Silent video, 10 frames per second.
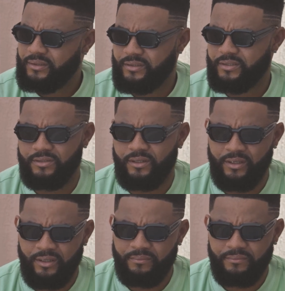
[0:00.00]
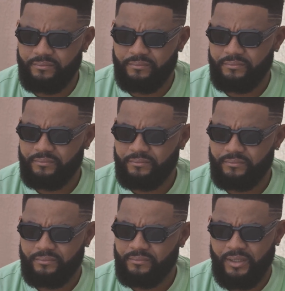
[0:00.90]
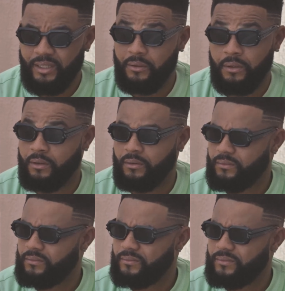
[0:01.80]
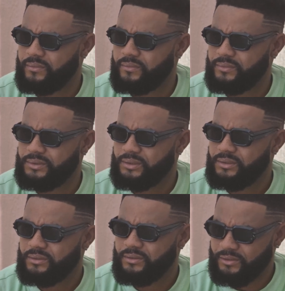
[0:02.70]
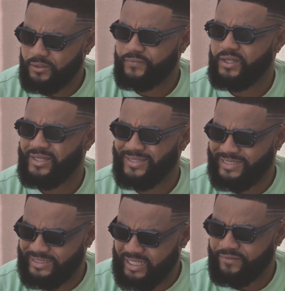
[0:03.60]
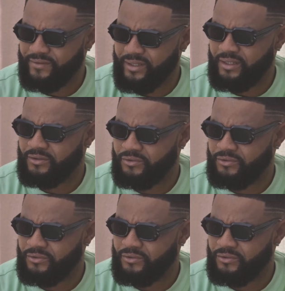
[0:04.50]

This is not him at all. Something is definitely